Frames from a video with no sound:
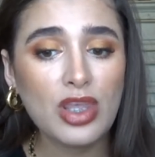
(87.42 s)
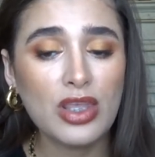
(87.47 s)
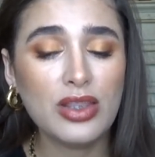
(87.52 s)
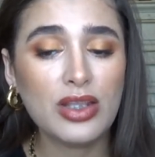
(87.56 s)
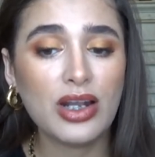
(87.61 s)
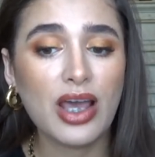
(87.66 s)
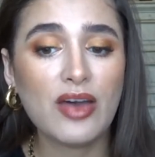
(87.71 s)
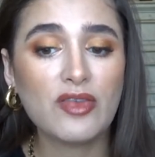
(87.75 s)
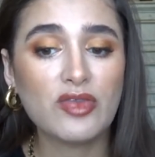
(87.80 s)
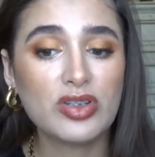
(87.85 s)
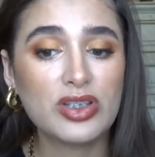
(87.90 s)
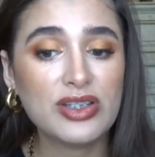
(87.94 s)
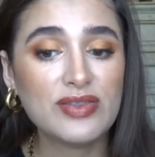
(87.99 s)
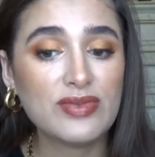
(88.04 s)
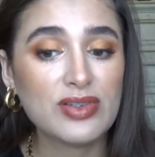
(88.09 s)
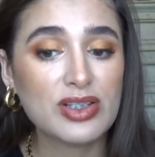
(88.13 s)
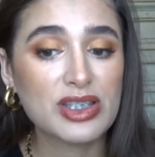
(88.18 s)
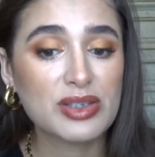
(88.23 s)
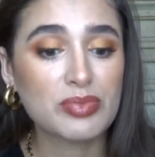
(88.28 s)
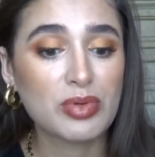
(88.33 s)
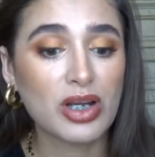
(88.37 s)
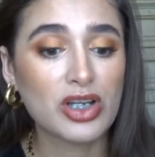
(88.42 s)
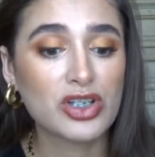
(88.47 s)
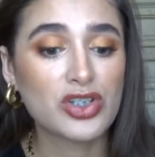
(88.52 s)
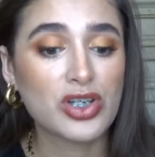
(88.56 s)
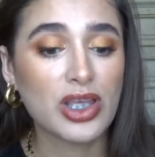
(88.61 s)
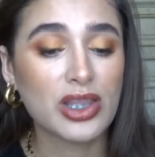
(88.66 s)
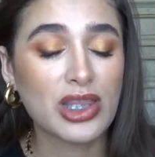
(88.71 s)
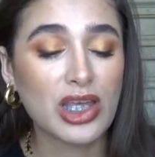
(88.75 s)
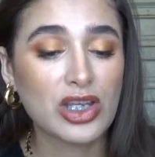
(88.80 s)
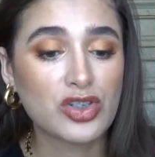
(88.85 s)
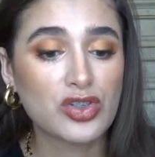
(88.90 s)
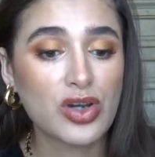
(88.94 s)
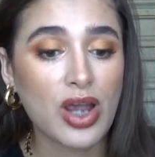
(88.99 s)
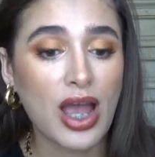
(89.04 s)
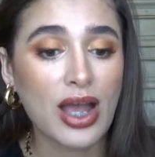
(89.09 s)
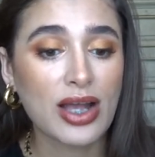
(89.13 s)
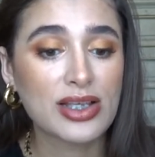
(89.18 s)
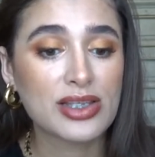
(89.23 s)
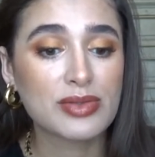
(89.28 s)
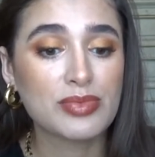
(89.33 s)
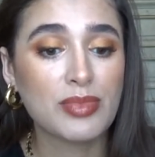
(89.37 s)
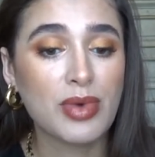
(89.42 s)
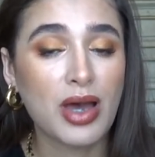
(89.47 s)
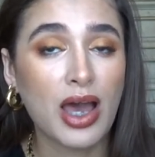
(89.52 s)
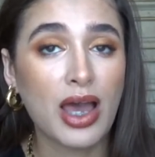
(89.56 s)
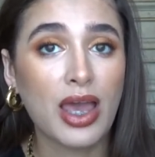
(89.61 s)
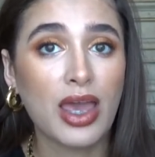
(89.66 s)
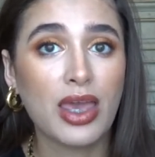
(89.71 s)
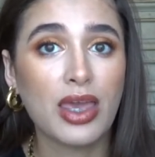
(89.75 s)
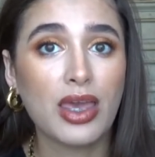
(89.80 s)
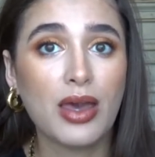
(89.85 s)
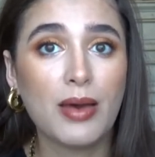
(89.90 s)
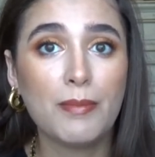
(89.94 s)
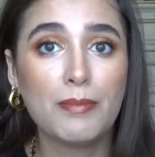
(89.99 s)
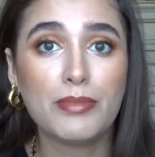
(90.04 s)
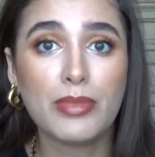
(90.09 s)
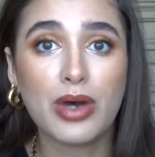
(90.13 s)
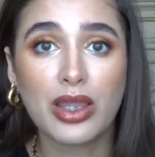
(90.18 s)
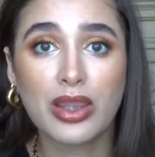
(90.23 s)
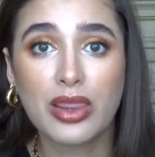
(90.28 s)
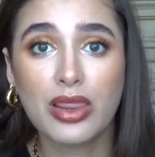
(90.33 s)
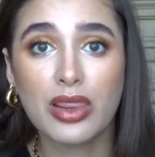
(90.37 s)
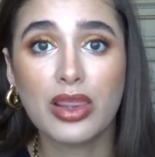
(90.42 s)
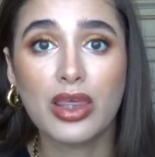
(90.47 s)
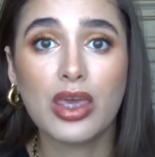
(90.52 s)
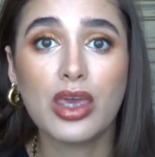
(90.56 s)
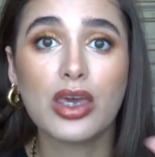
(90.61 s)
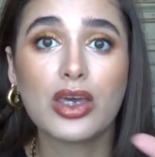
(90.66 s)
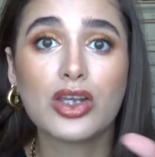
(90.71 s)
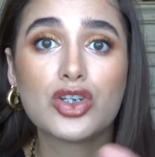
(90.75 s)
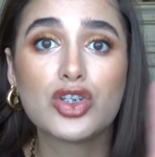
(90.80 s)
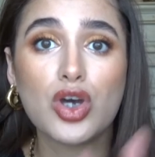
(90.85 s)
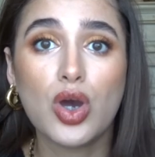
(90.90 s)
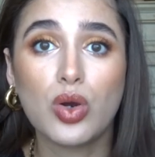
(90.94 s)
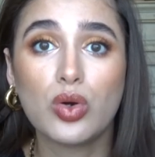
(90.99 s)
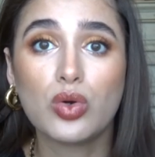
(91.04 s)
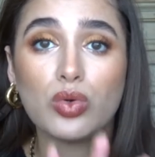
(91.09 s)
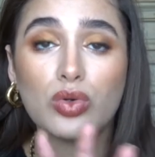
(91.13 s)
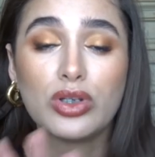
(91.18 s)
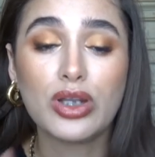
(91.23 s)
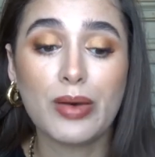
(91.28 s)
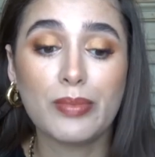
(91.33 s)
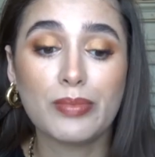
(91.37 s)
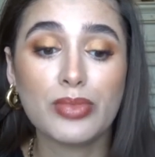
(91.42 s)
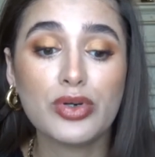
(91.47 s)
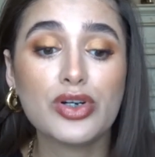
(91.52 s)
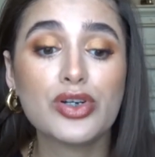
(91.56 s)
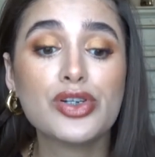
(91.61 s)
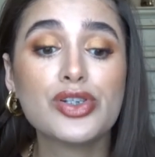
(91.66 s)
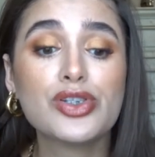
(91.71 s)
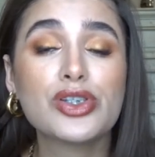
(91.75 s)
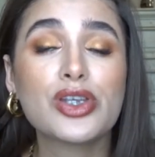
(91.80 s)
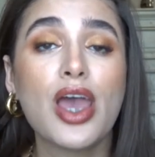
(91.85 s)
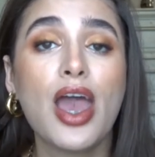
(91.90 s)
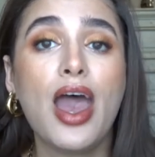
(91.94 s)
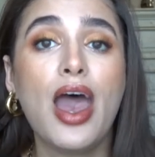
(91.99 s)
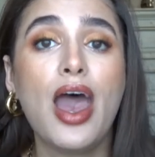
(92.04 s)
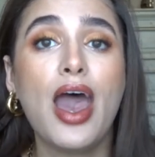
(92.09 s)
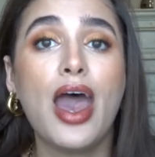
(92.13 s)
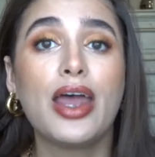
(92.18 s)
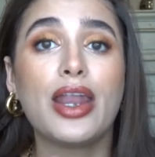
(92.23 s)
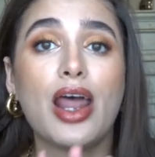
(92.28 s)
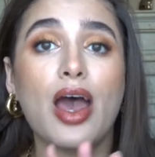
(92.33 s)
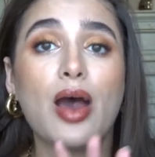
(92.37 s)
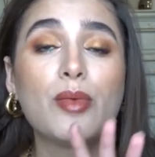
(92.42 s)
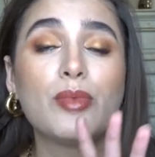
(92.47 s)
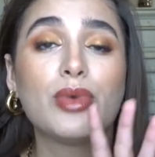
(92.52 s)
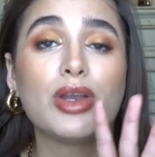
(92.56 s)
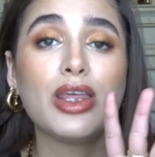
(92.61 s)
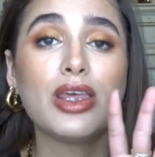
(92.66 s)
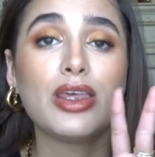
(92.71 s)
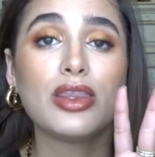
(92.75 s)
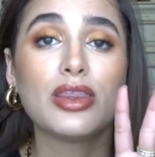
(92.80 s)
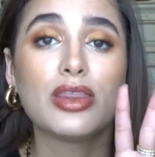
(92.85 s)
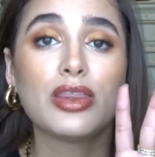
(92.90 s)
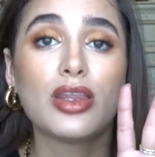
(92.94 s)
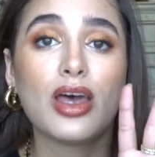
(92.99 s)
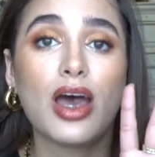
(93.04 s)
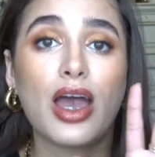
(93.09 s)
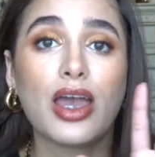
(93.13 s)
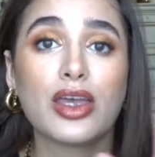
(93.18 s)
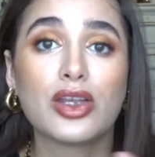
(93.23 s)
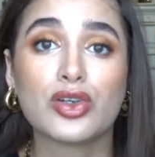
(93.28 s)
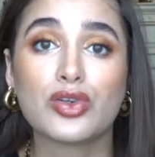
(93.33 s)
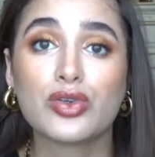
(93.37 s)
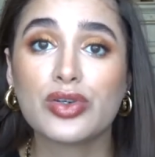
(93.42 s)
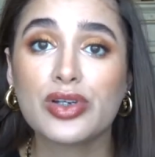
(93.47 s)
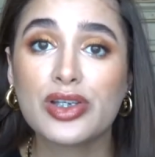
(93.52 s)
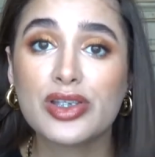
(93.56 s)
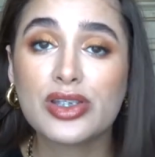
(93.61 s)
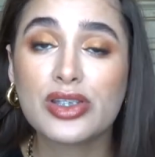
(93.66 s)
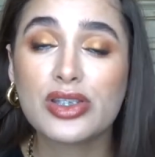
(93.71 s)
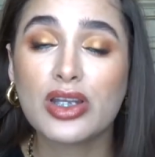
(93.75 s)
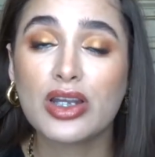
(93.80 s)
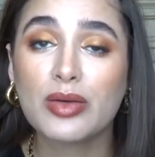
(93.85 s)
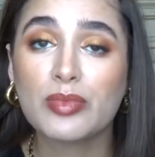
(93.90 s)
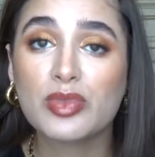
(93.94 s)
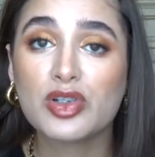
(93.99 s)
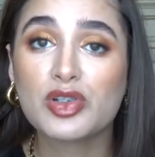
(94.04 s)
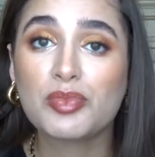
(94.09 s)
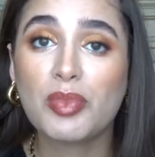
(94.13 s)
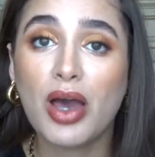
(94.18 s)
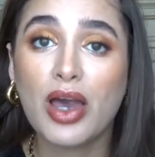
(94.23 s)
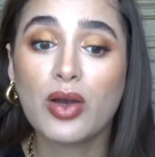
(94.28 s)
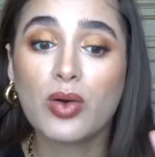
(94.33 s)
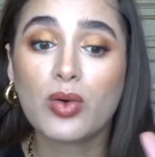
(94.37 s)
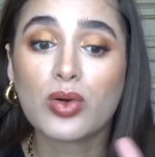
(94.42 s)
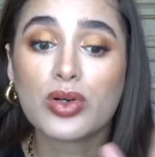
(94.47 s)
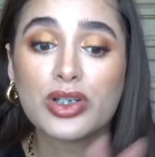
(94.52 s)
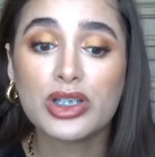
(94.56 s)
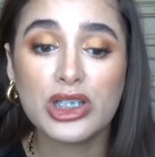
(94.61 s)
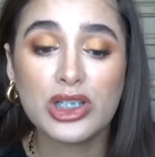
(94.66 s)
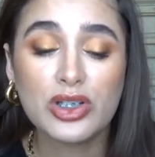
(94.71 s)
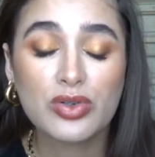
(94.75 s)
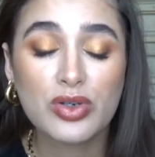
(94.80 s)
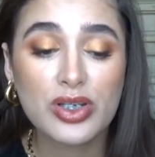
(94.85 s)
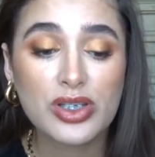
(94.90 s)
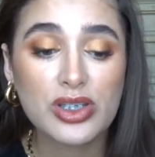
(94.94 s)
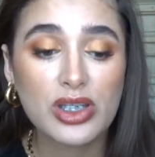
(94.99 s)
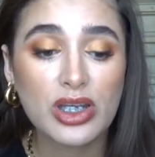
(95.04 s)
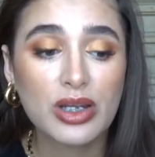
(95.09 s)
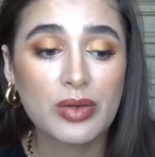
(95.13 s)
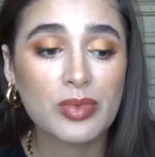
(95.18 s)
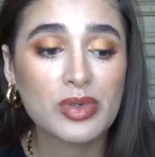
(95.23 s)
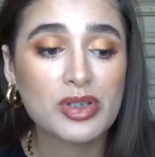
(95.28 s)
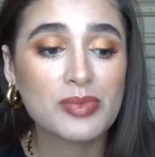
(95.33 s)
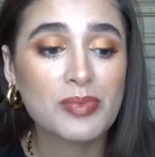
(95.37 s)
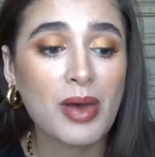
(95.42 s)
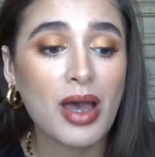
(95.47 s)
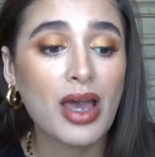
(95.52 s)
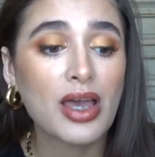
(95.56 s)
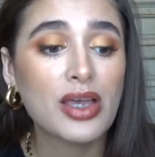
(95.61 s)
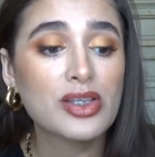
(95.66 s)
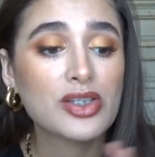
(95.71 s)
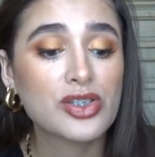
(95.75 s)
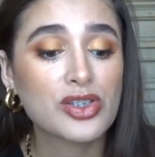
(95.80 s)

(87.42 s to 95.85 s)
and then I have a different spreadsheet that tracks my monthly total numbers and how many I increase the numbers by or decrease the numbers by.